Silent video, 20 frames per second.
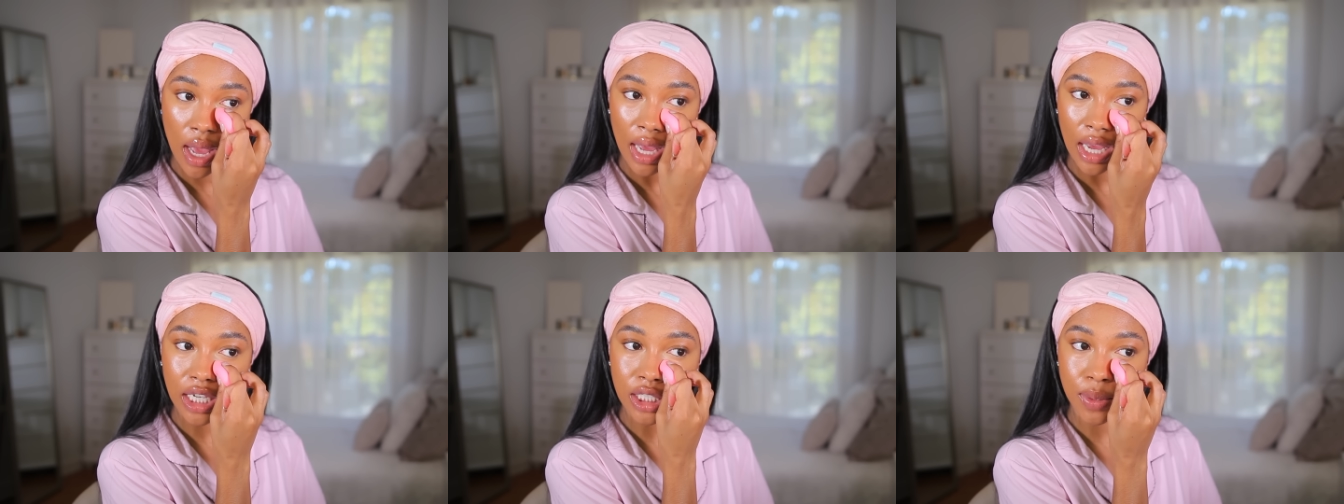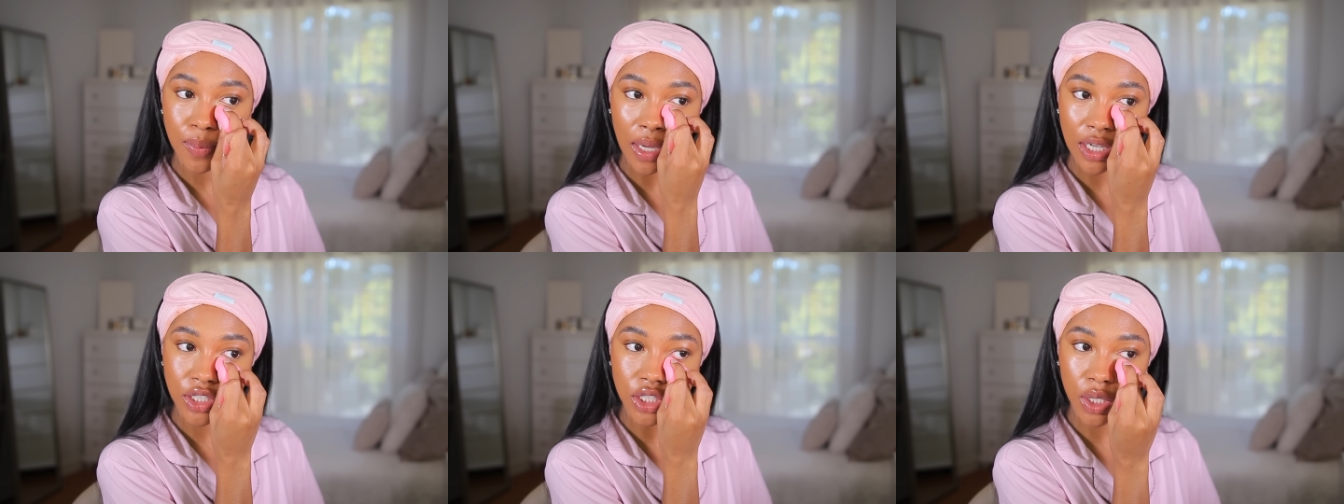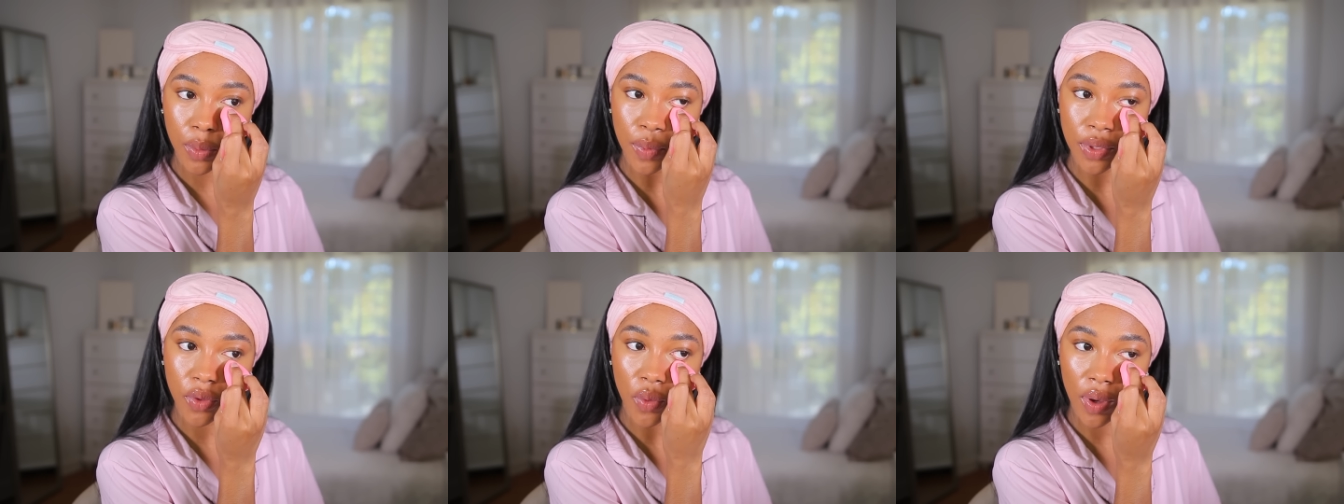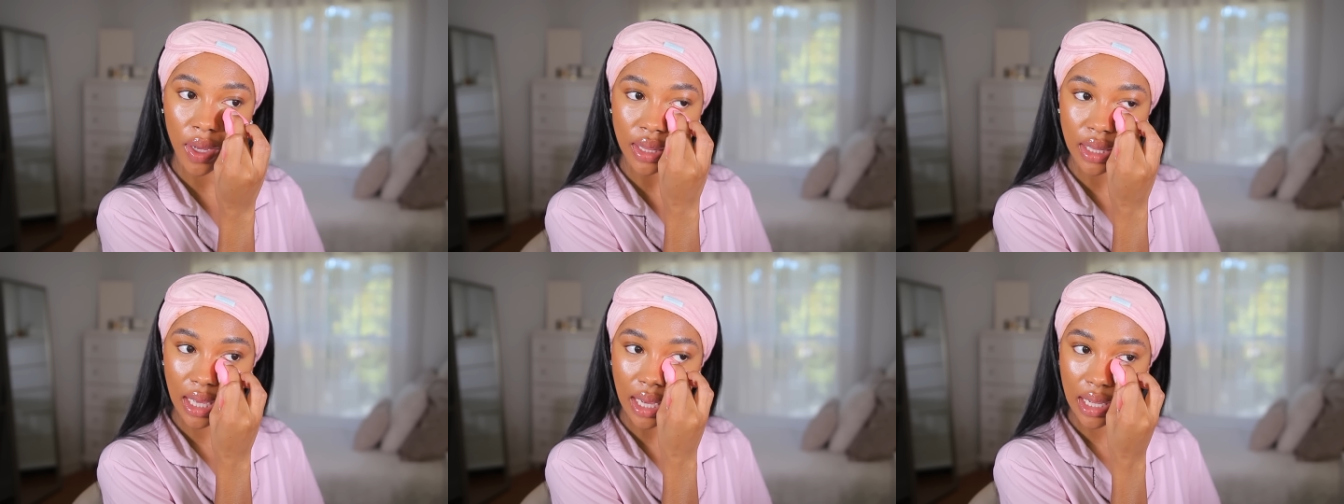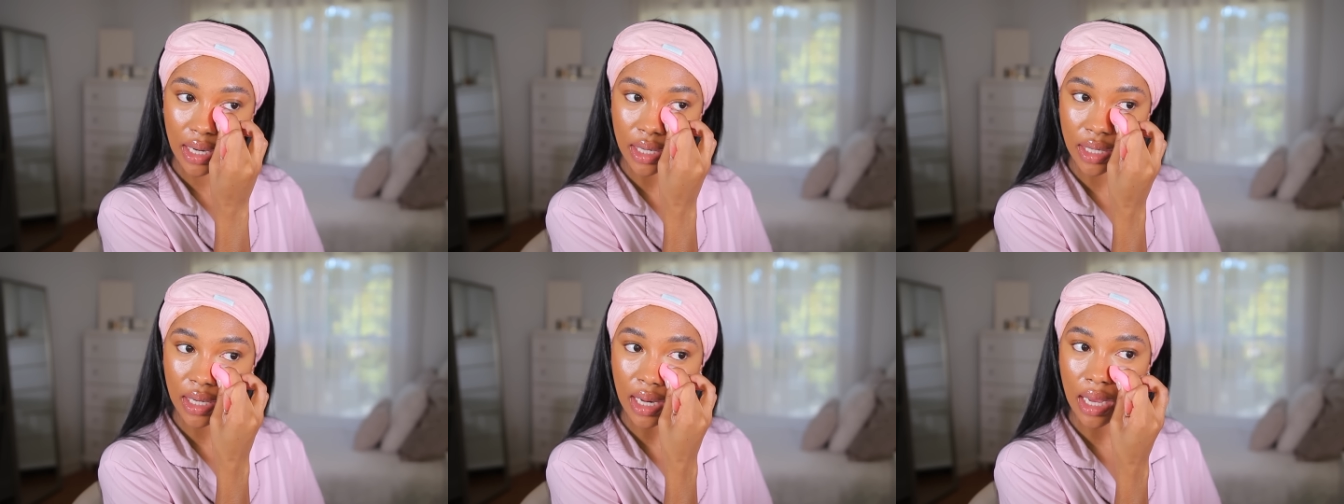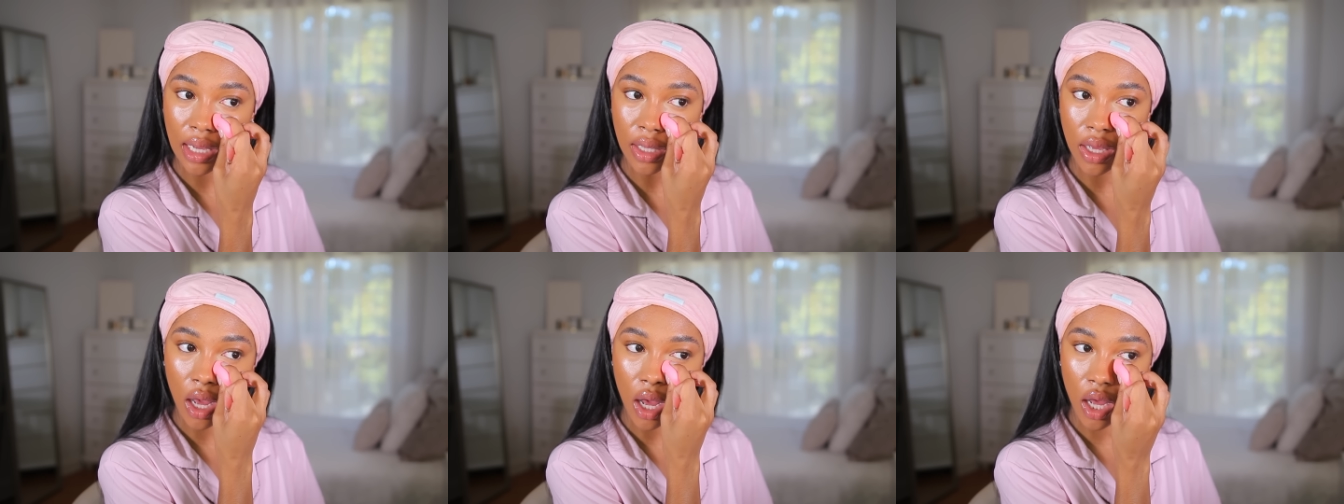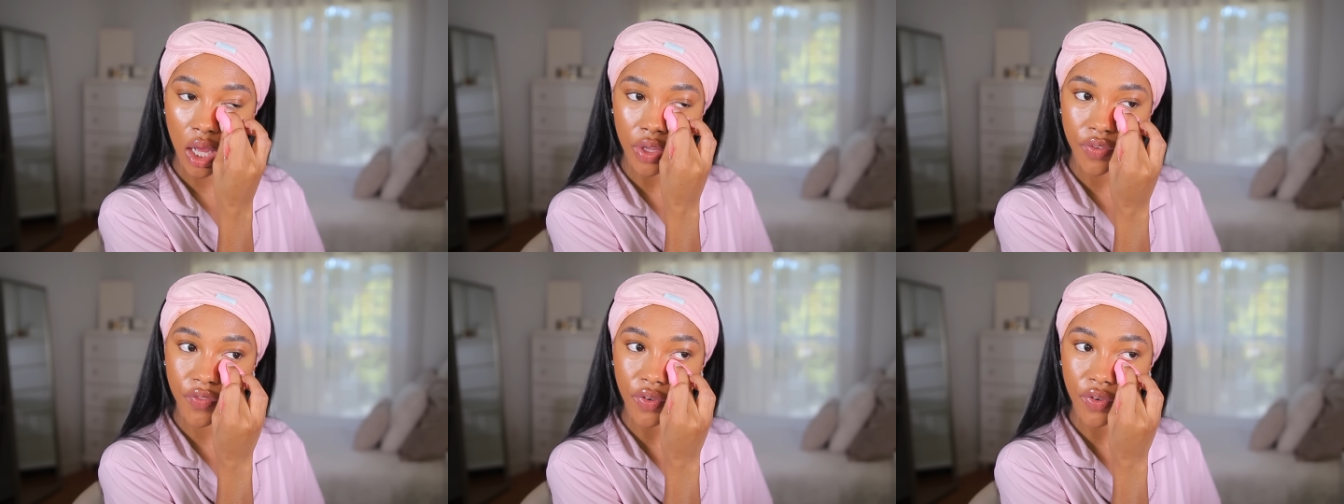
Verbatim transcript: especially with on the internet, y'all,